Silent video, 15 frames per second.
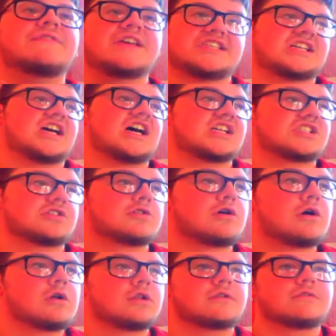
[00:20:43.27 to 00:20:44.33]
at Vestergaard's
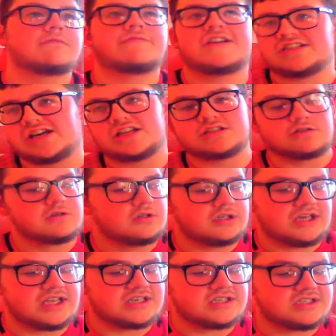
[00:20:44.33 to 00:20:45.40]

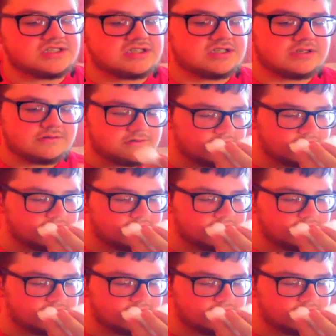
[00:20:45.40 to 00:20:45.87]
goal against